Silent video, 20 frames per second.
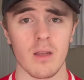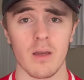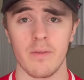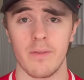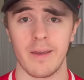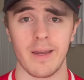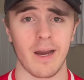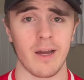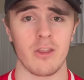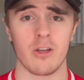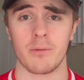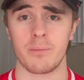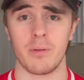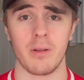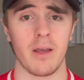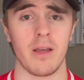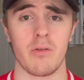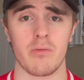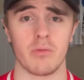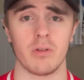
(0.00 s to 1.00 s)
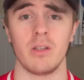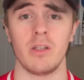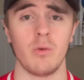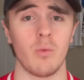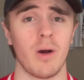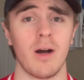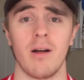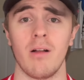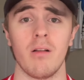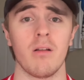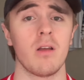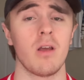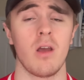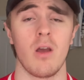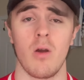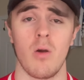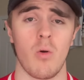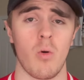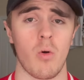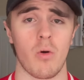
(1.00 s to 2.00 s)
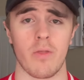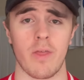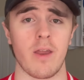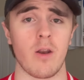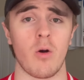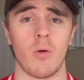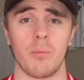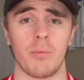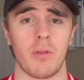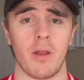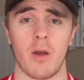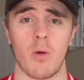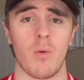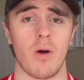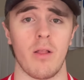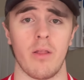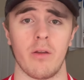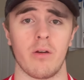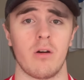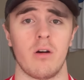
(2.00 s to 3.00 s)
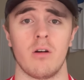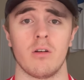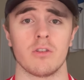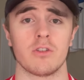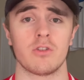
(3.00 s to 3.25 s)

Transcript: they either play really well or they don't play well at all.